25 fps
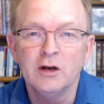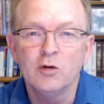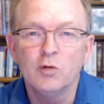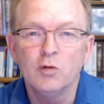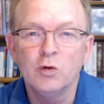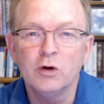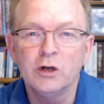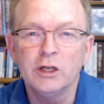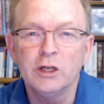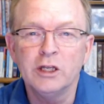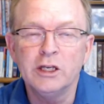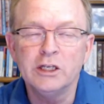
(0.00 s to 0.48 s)

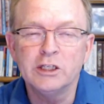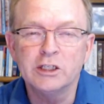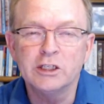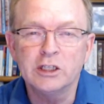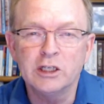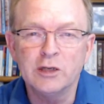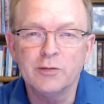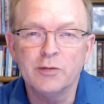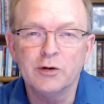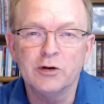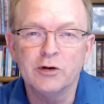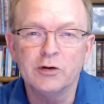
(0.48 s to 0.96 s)
will
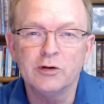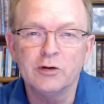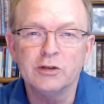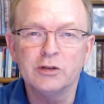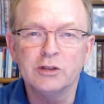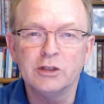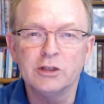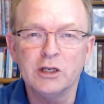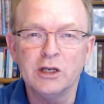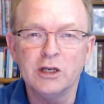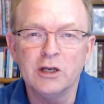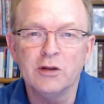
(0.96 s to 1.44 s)
easily
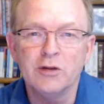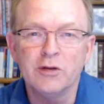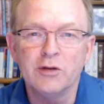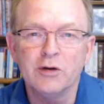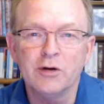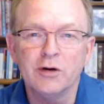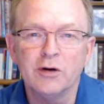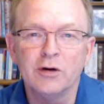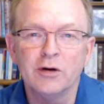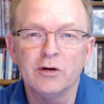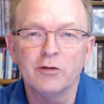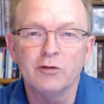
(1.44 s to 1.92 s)
produce
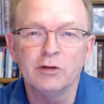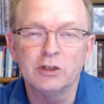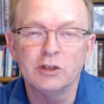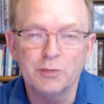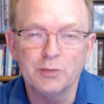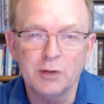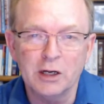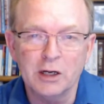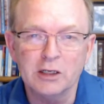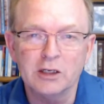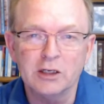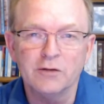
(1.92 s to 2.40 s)
either,
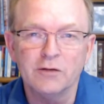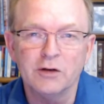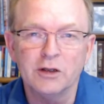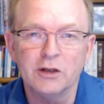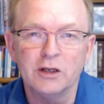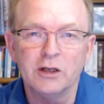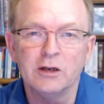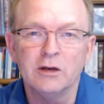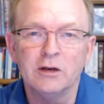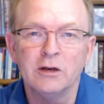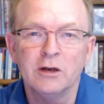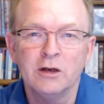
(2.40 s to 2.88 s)

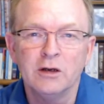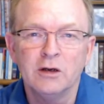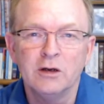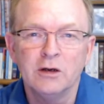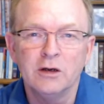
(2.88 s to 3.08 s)
respectively,